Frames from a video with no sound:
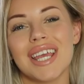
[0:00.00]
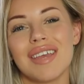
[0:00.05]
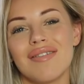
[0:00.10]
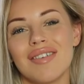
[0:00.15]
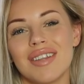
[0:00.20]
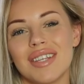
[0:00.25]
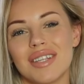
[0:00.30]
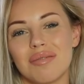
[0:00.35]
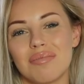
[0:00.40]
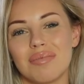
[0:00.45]

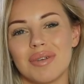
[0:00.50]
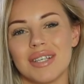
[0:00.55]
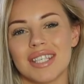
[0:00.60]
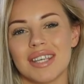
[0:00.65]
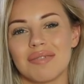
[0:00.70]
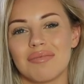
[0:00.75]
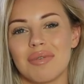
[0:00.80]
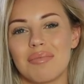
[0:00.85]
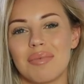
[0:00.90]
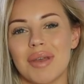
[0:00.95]
If you did, please
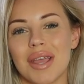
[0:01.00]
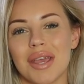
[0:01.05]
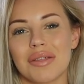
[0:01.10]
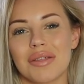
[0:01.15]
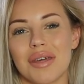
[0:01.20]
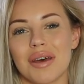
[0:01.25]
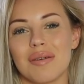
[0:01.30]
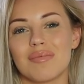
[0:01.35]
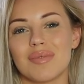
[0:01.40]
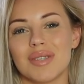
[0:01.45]
give me a big
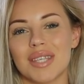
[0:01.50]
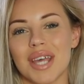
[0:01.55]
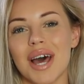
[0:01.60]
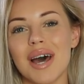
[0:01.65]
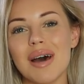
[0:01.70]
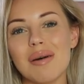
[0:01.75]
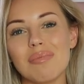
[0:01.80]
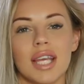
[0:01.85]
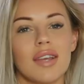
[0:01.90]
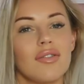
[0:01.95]
thumbs up.